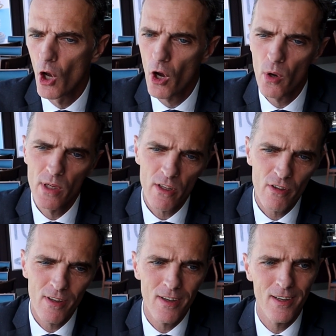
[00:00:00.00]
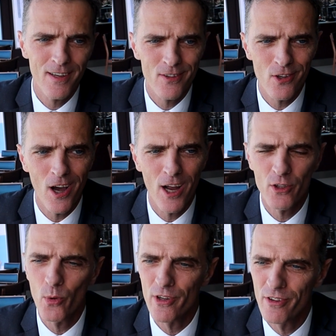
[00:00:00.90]
Oh, that's a hard
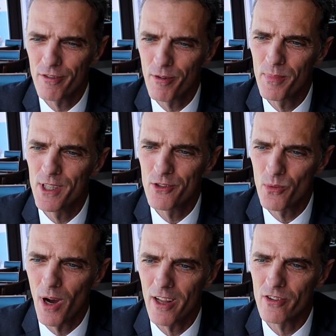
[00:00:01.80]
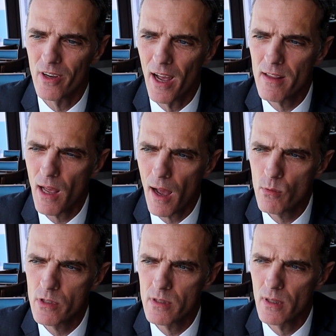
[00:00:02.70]
question for me to answer.
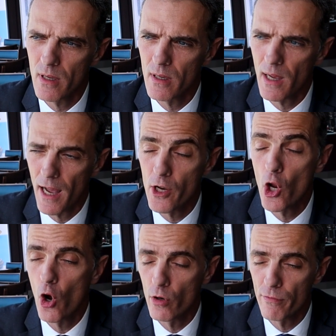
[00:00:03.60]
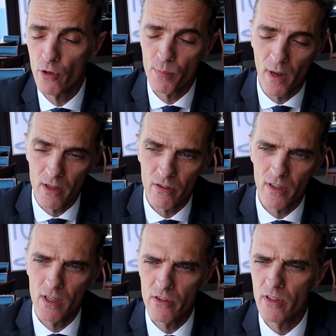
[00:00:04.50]
I know the first part is
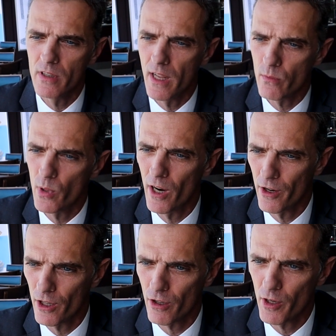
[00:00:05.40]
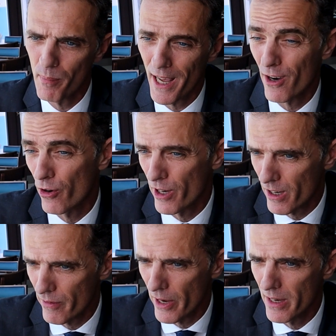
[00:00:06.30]
easy, that we are not on a black or a
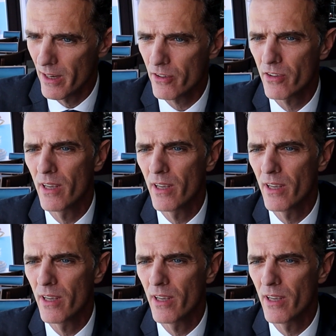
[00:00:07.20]
grey list.